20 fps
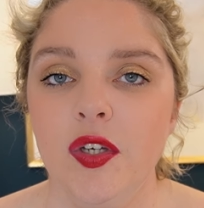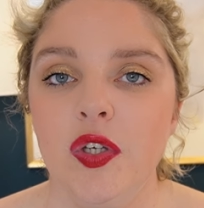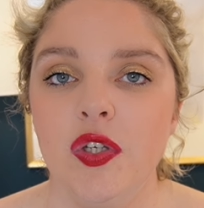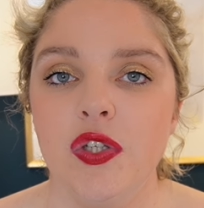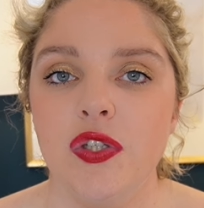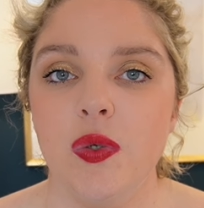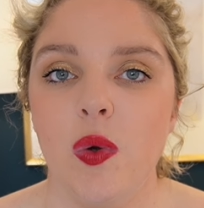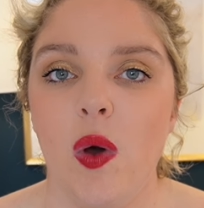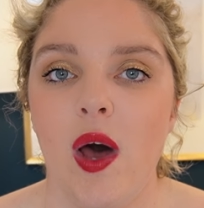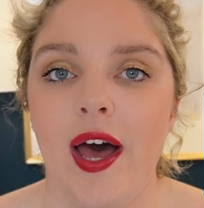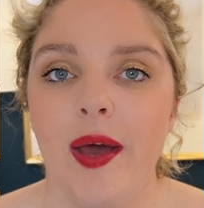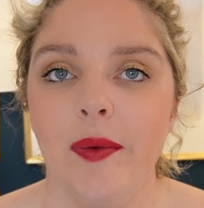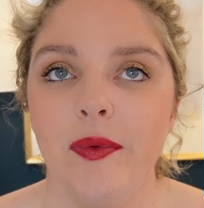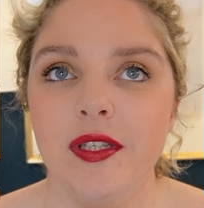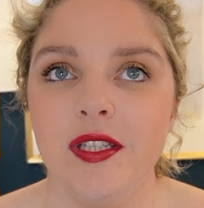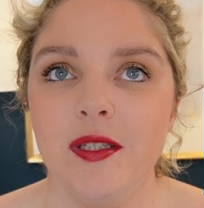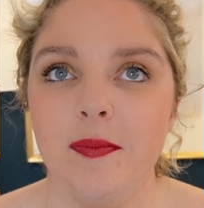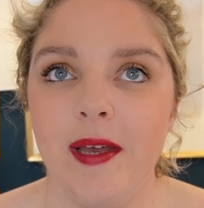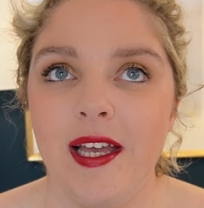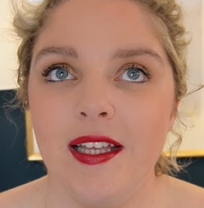So I
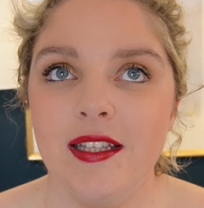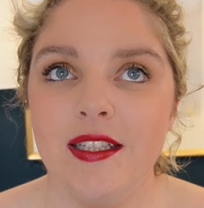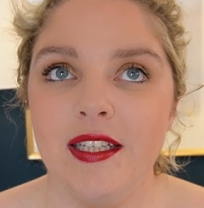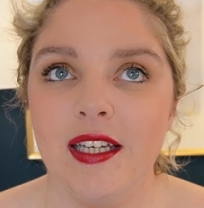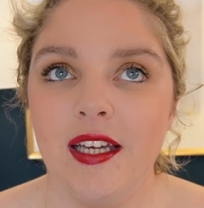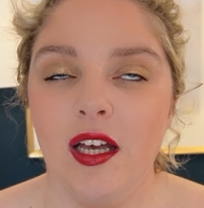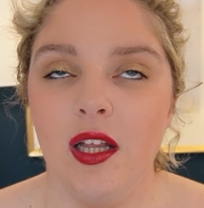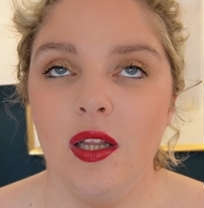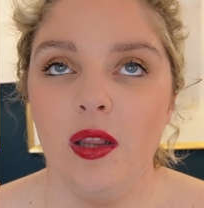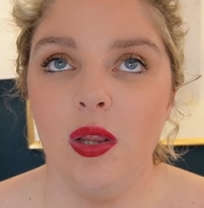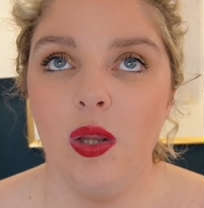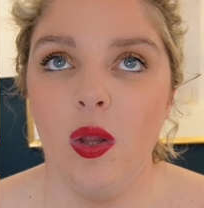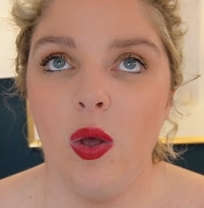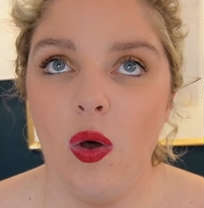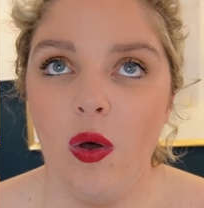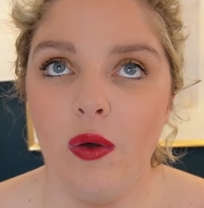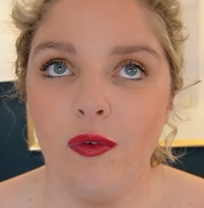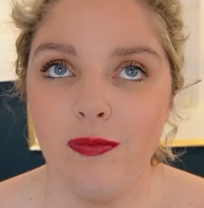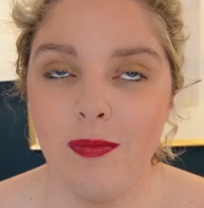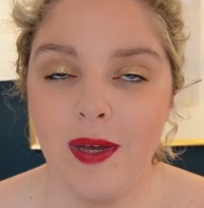was spending a
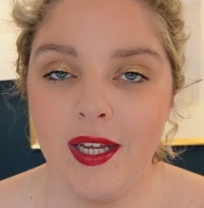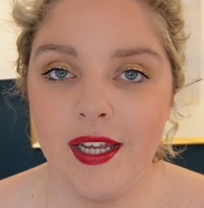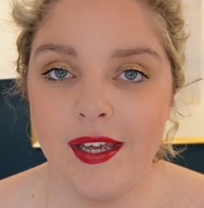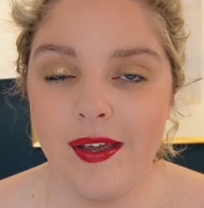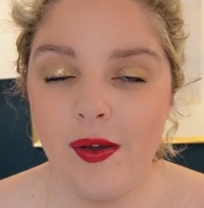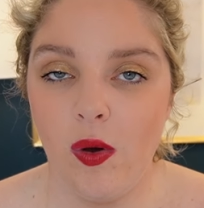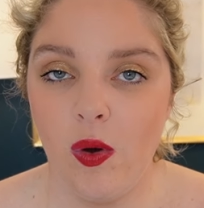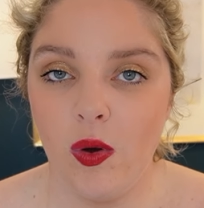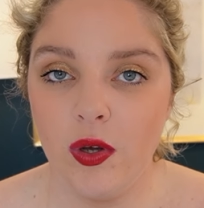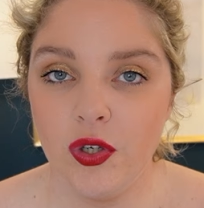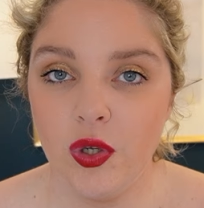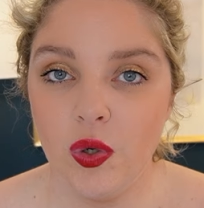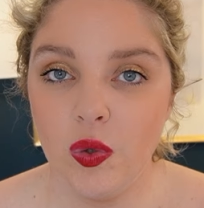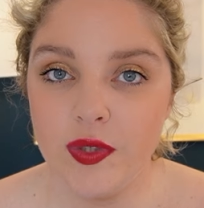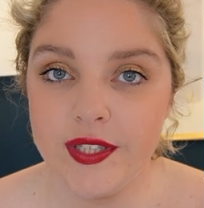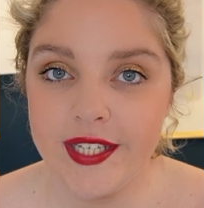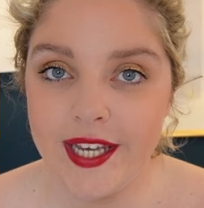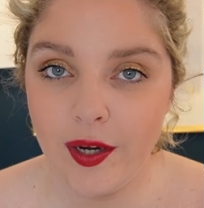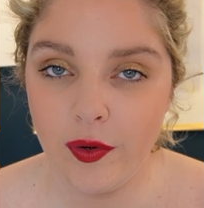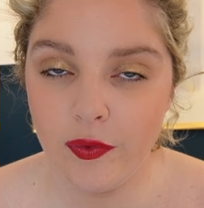lot of money on
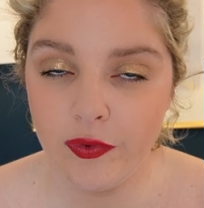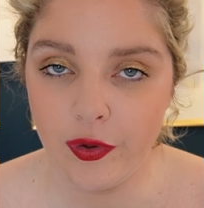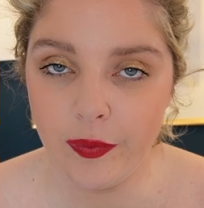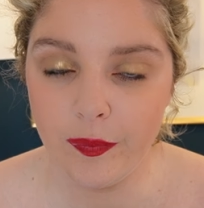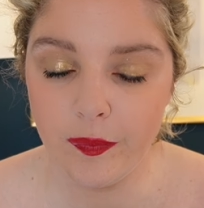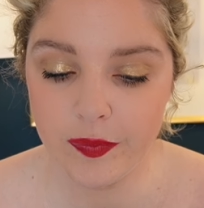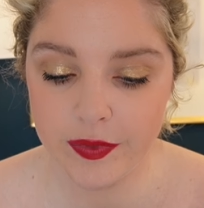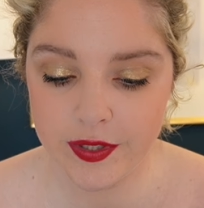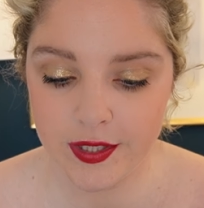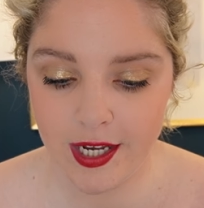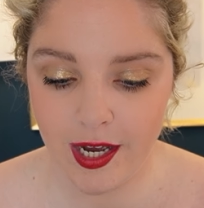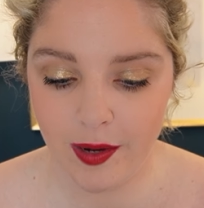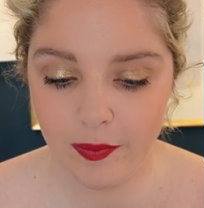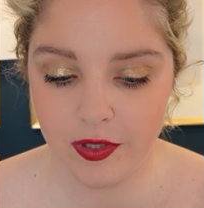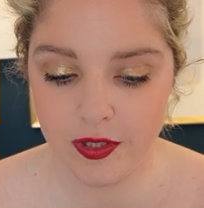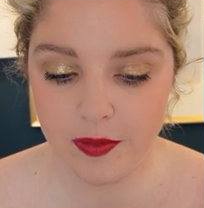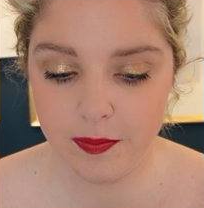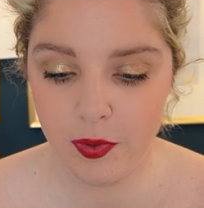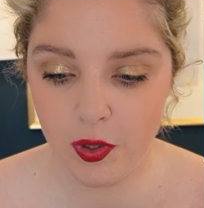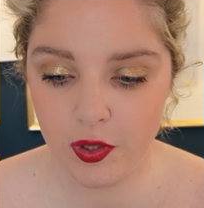hotel rooms. I
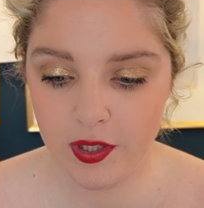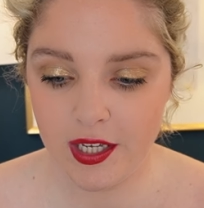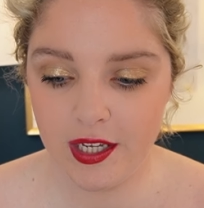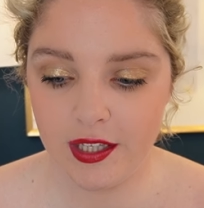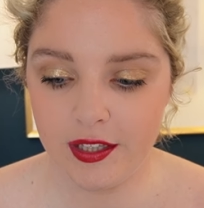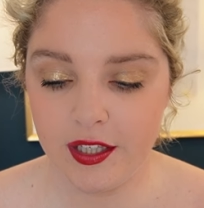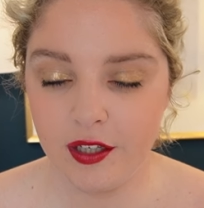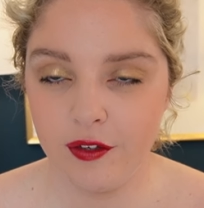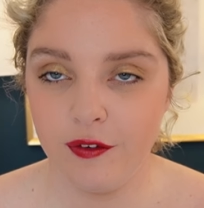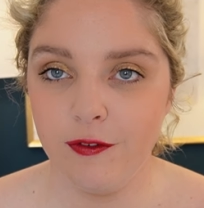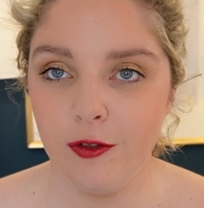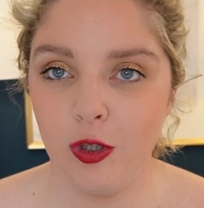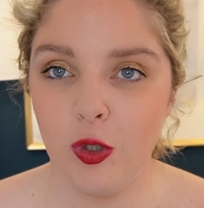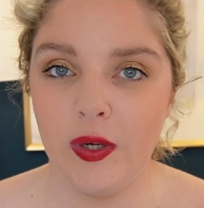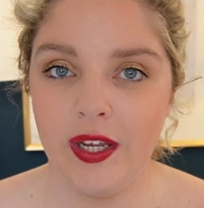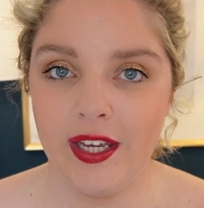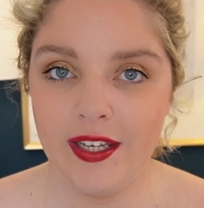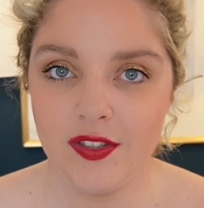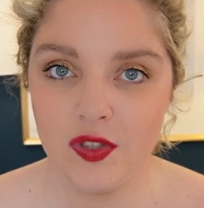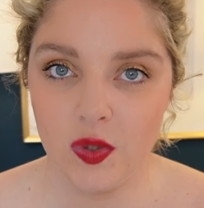was booking like a few
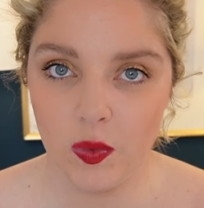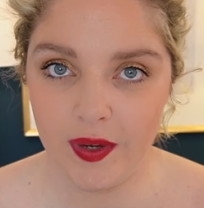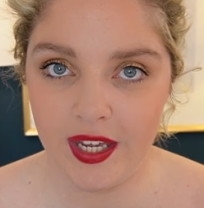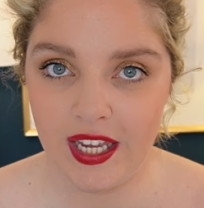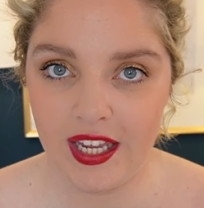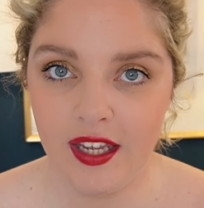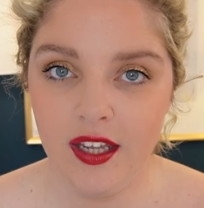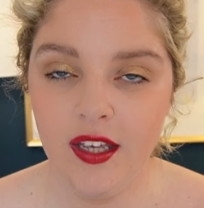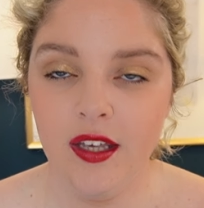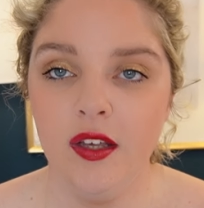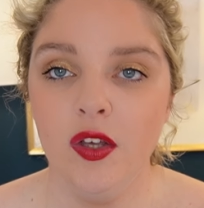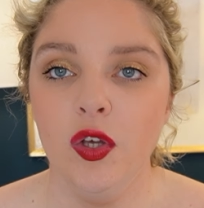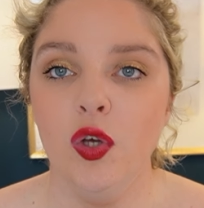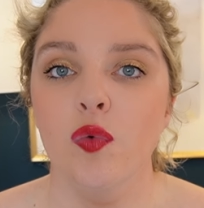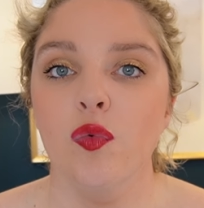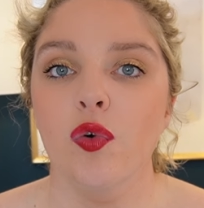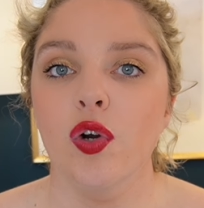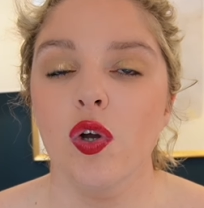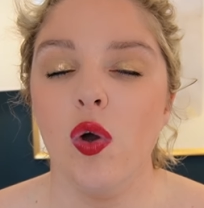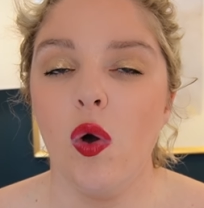nights away,
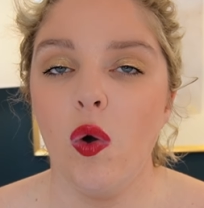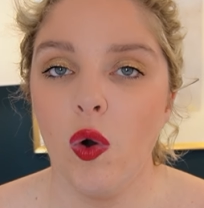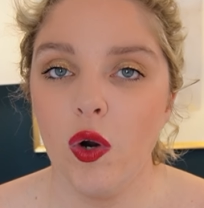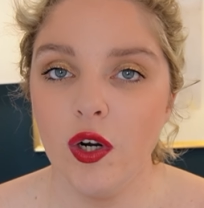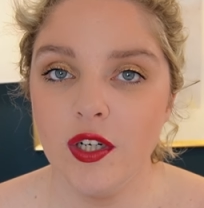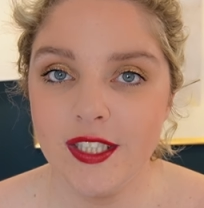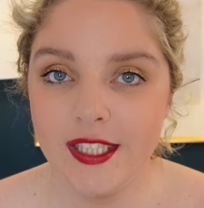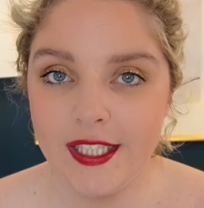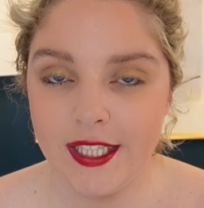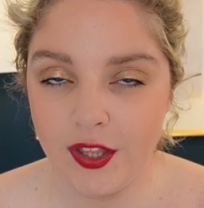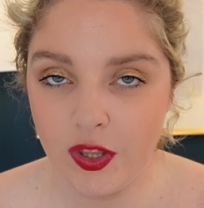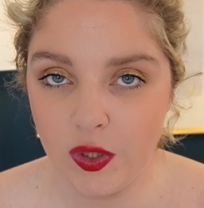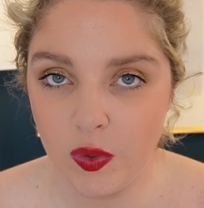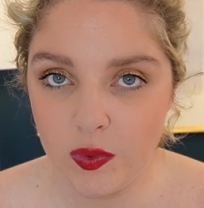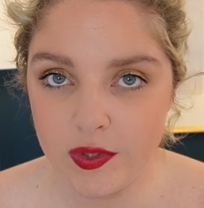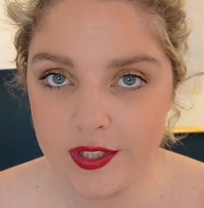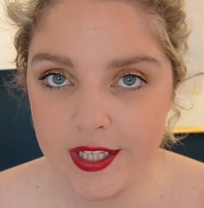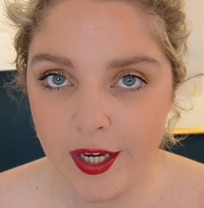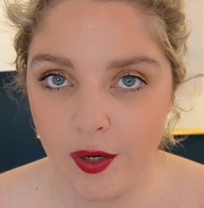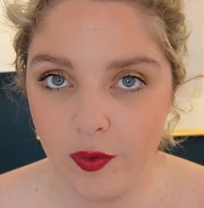recording in the
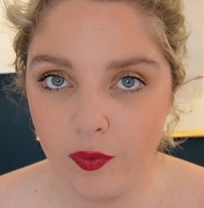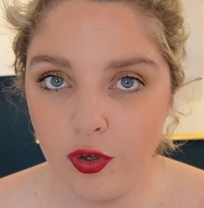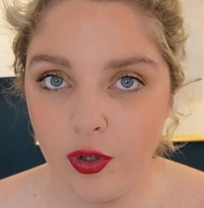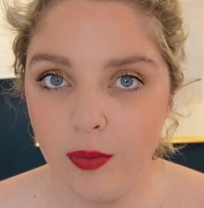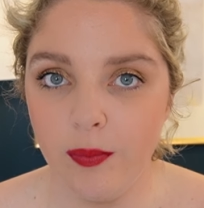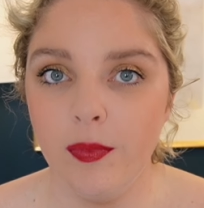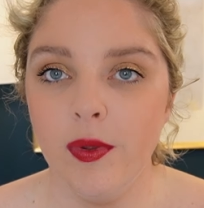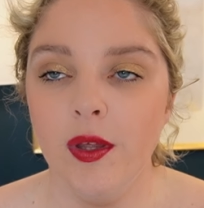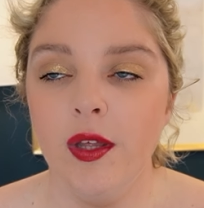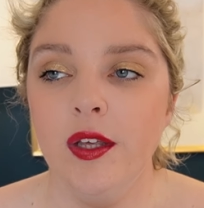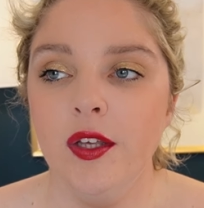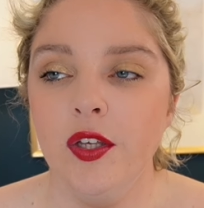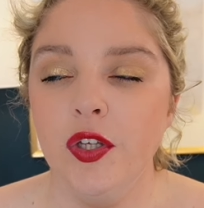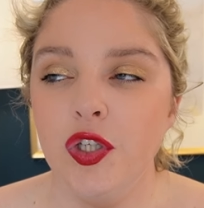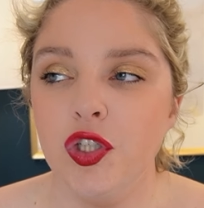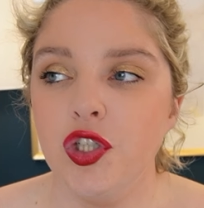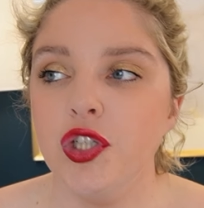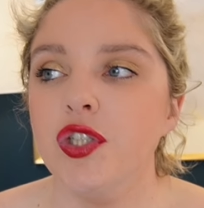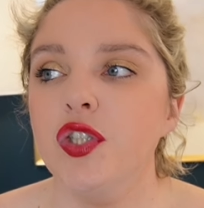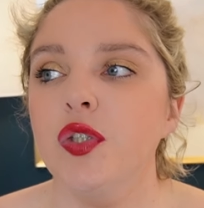hotel room,
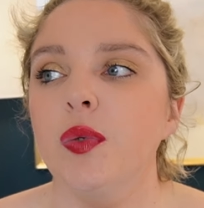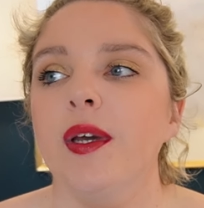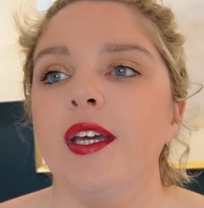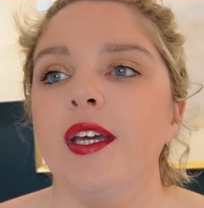just so